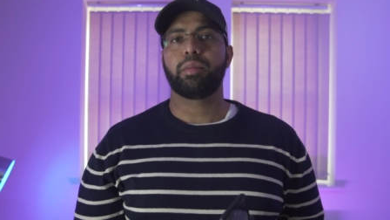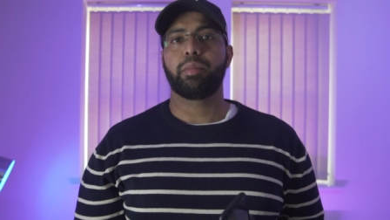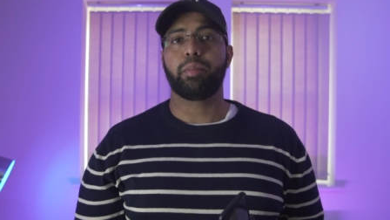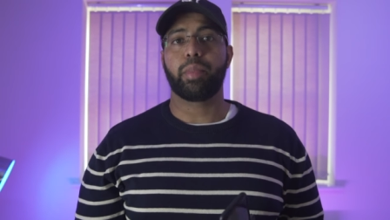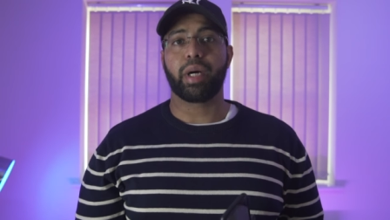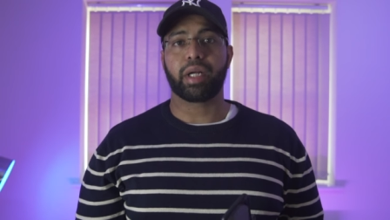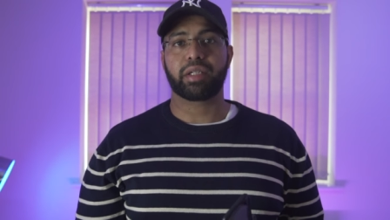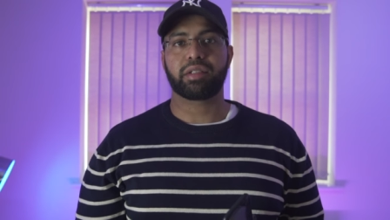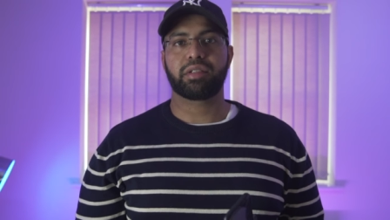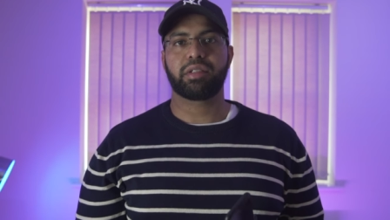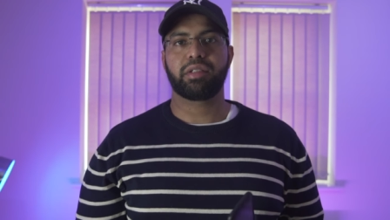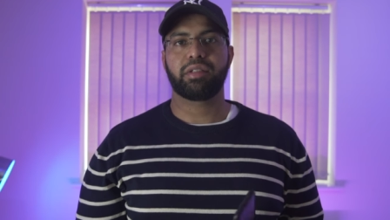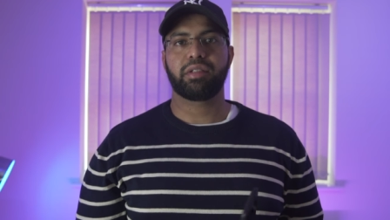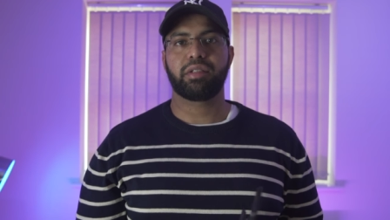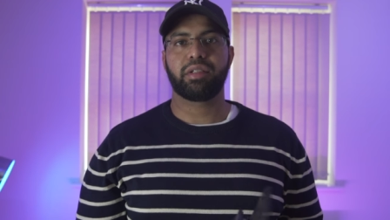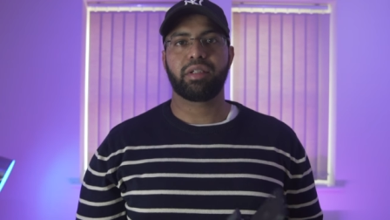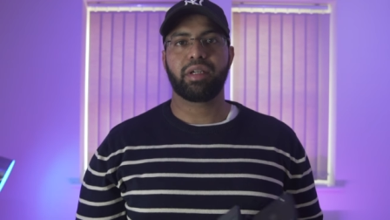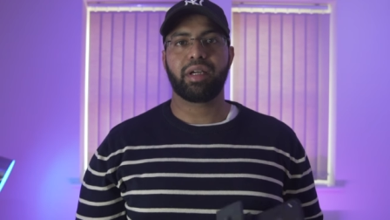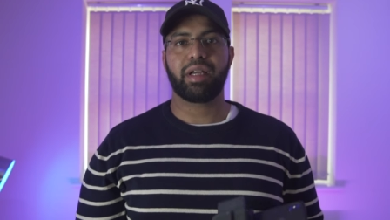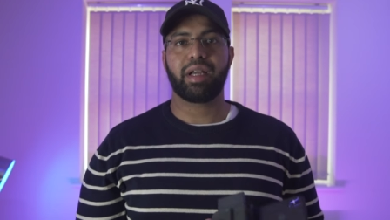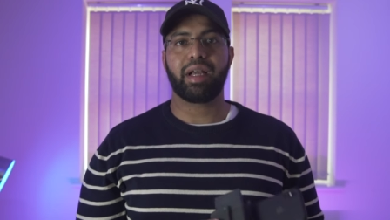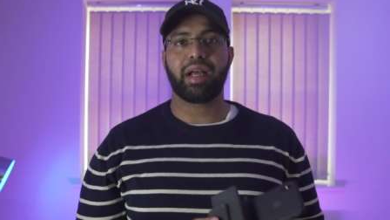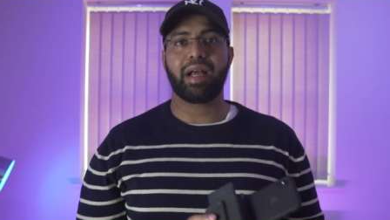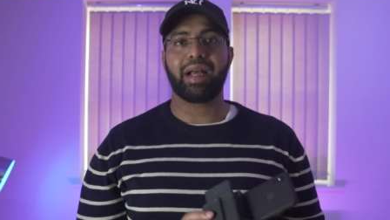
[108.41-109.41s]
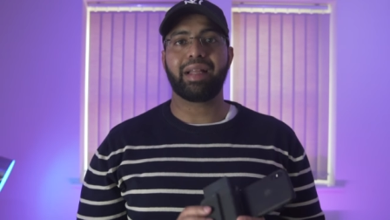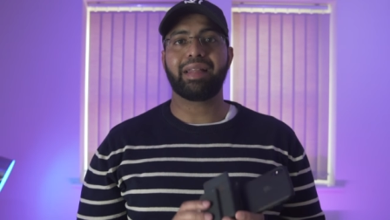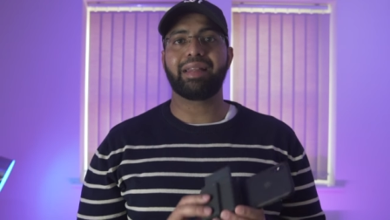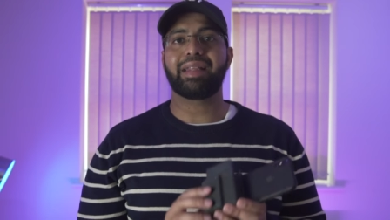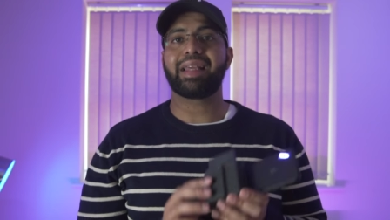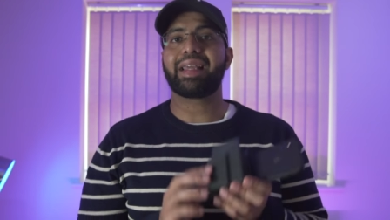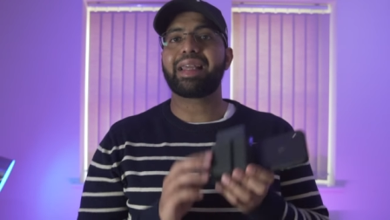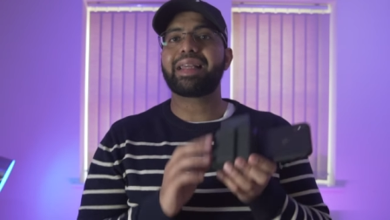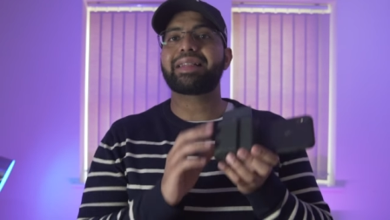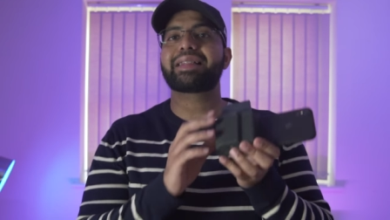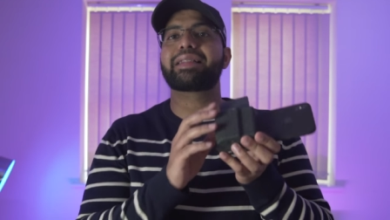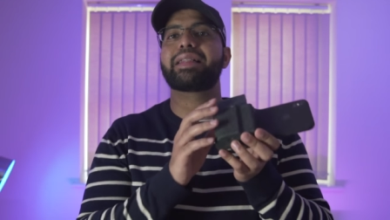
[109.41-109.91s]
But, and
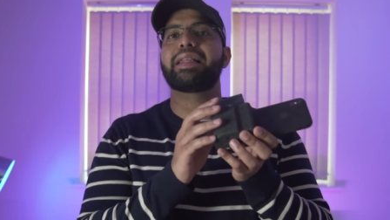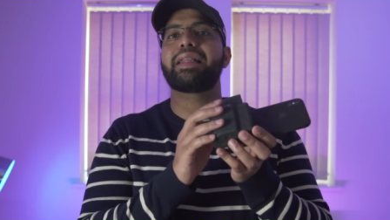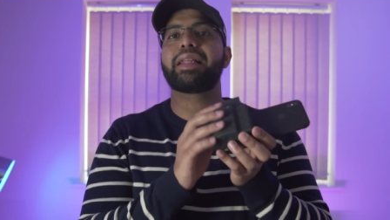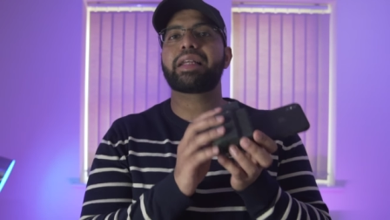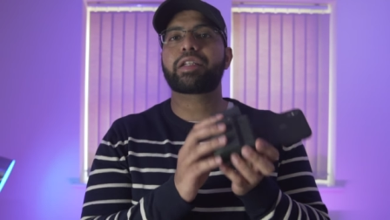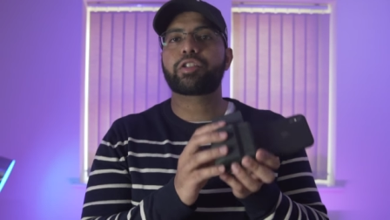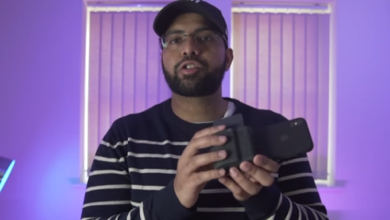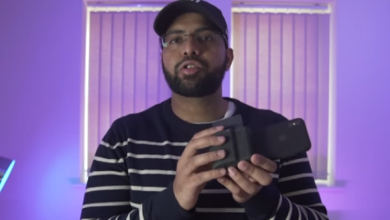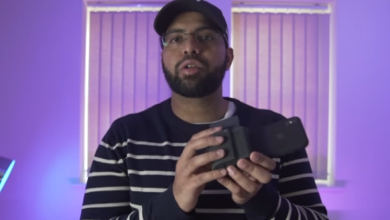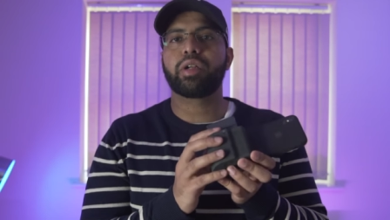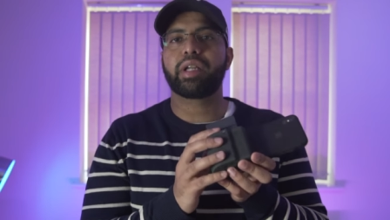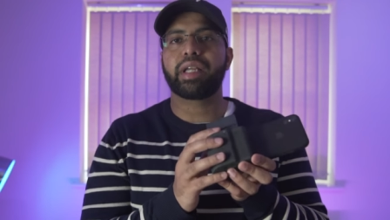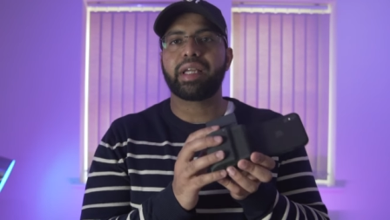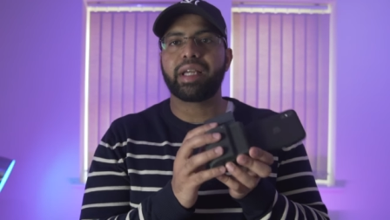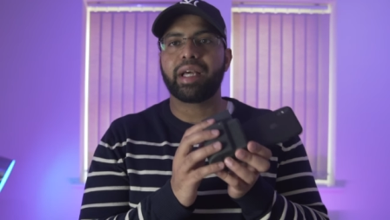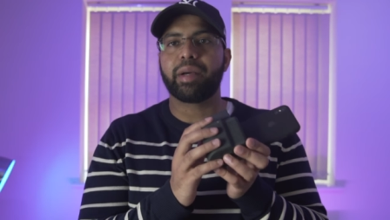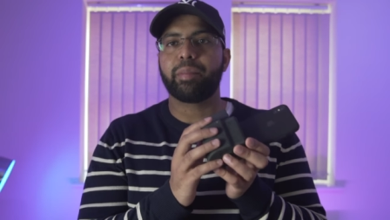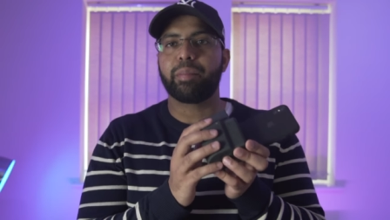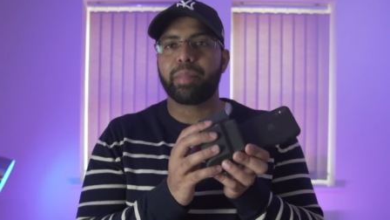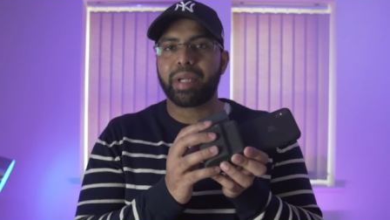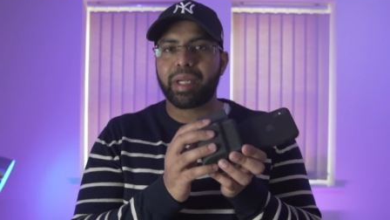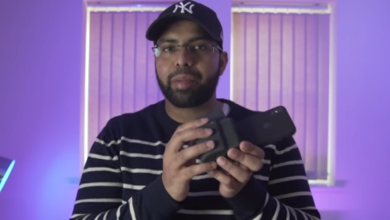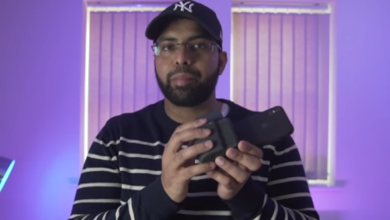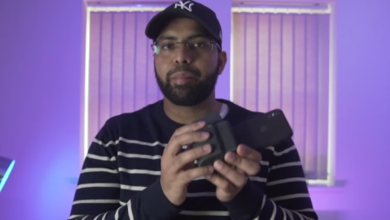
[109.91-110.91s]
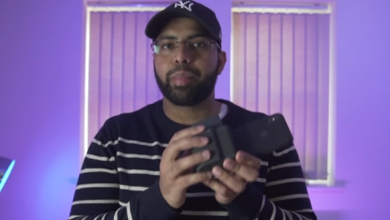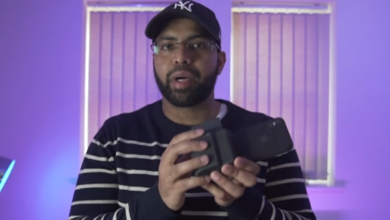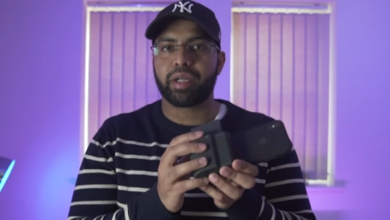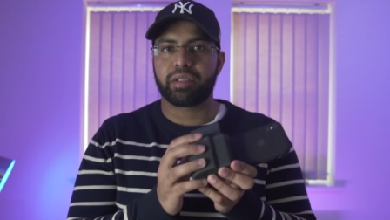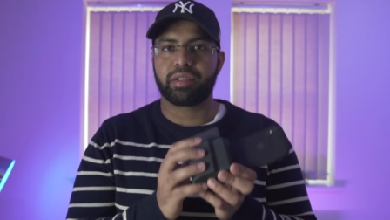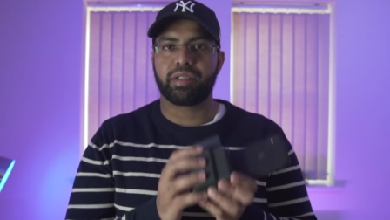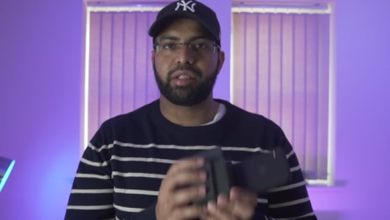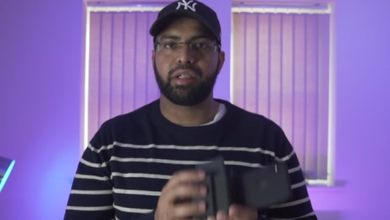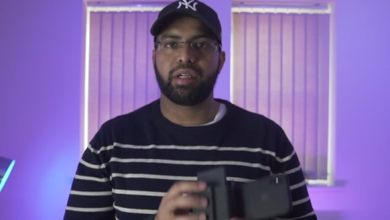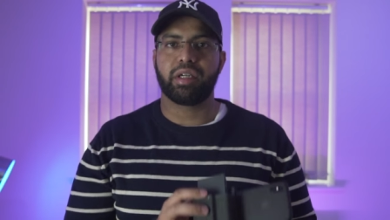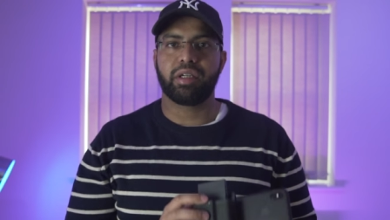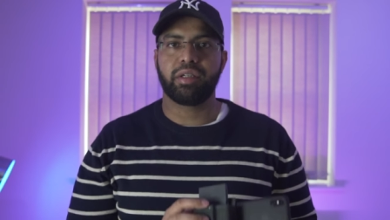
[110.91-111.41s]
there is literally a big but
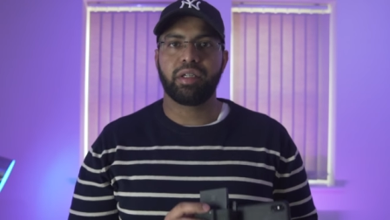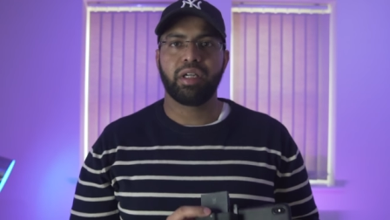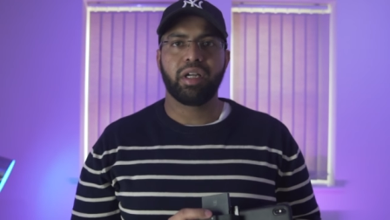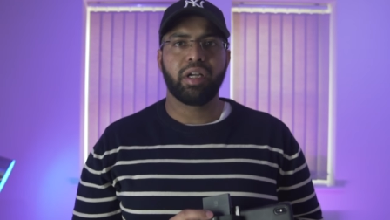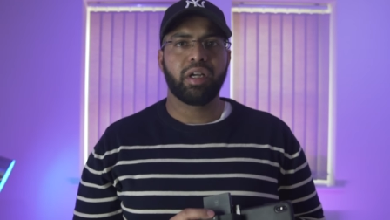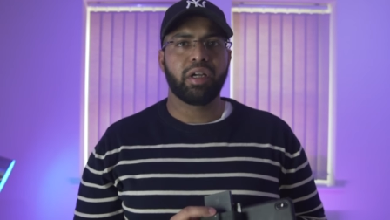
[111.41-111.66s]
here,